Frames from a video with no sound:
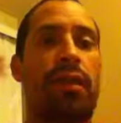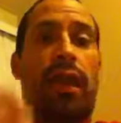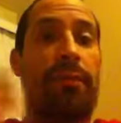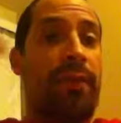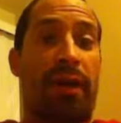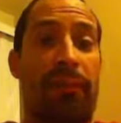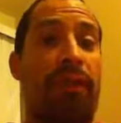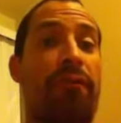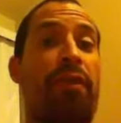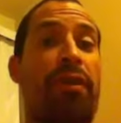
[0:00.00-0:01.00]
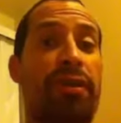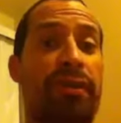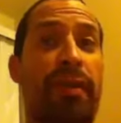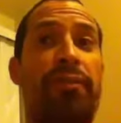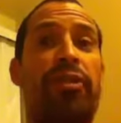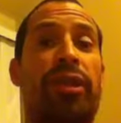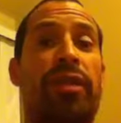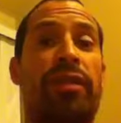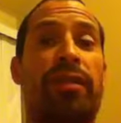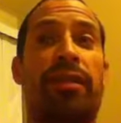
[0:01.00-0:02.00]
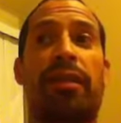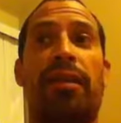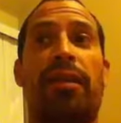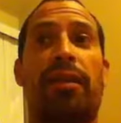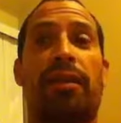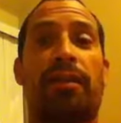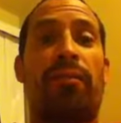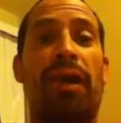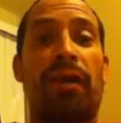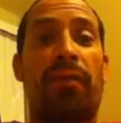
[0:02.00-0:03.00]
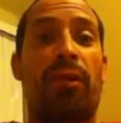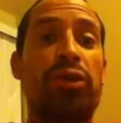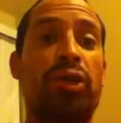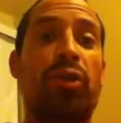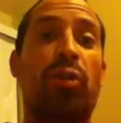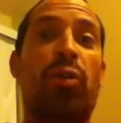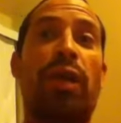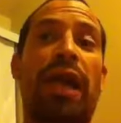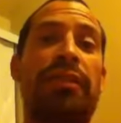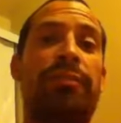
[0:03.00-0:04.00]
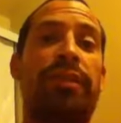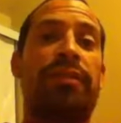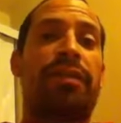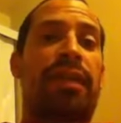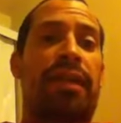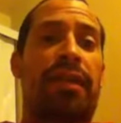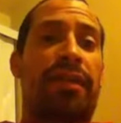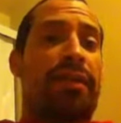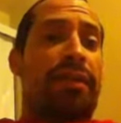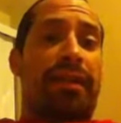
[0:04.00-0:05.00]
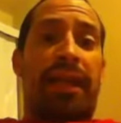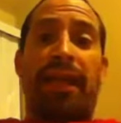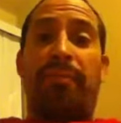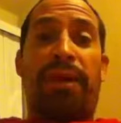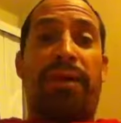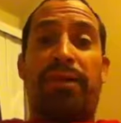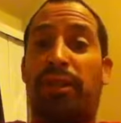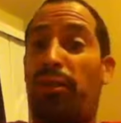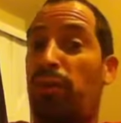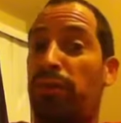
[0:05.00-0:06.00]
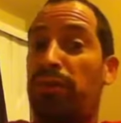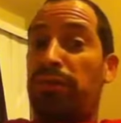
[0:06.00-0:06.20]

I've already demonstrated that my emotional grasp is not any better than yours.